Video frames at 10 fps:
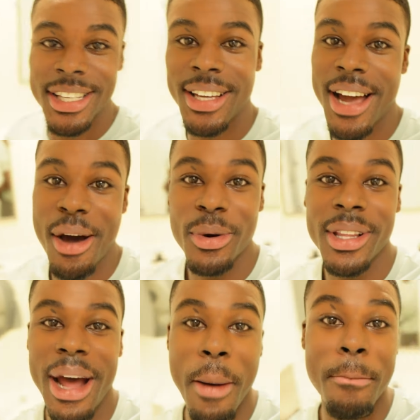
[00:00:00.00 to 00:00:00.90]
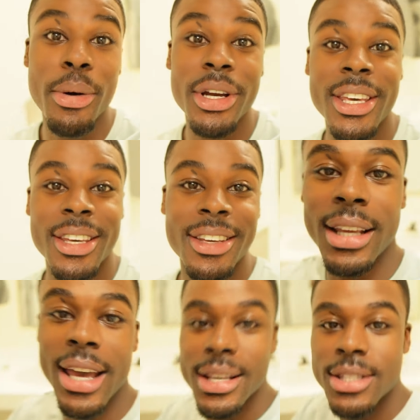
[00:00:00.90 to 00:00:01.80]
Yeah, God willing, I book it.
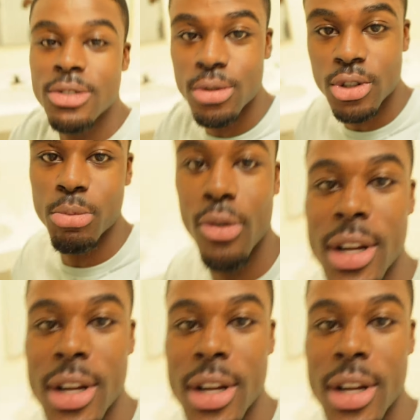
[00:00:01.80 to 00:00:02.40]
Casting is real smooth.